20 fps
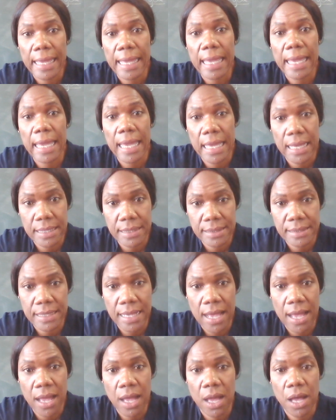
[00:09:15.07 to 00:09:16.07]

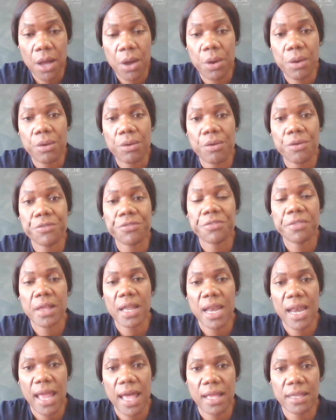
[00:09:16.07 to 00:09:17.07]
cancer of
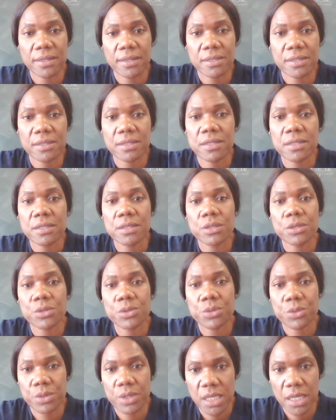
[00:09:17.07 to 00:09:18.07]
the lungs
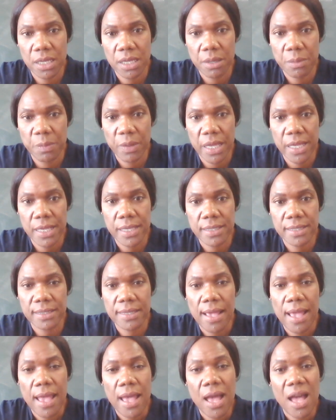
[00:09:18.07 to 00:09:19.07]
to take place.
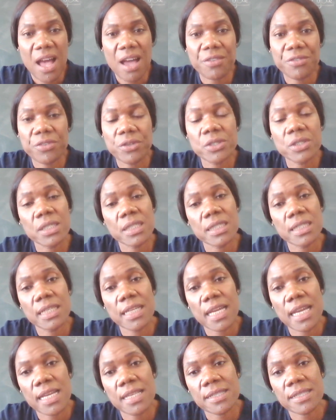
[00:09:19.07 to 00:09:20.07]
Unfortunately,
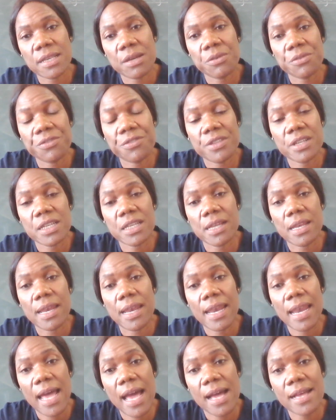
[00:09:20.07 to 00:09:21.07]
cancer of the
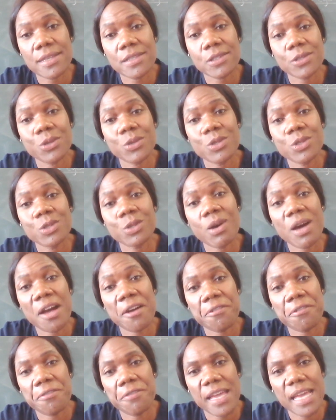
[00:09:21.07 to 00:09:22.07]
lungs also
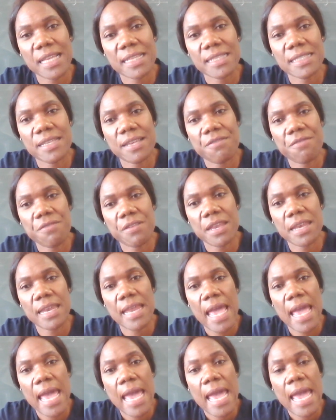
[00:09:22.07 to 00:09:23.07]
affects
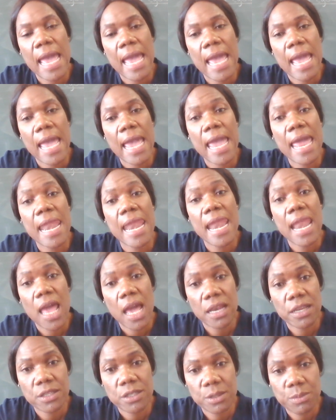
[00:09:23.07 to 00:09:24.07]
even a
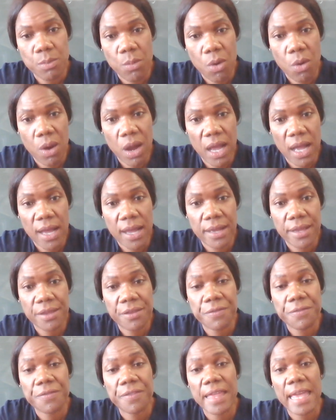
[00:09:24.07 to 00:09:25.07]
non-smoker
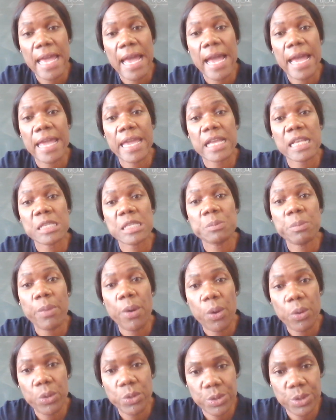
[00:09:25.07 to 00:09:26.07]
if they are
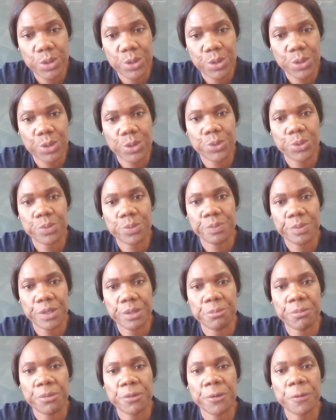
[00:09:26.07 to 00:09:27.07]
exposed to
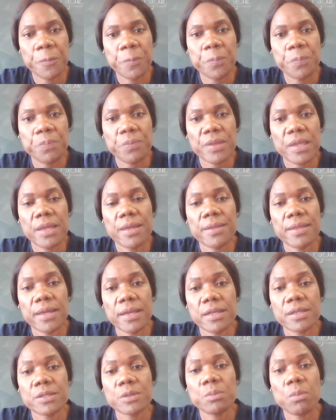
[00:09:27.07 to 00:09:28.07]
people
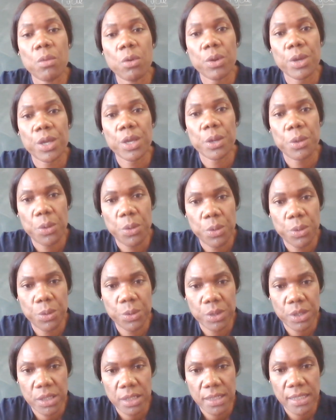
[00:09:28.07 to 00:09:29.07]
that are smoking
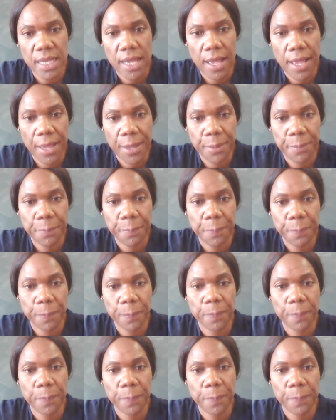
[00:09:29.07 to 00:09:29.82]
all the time.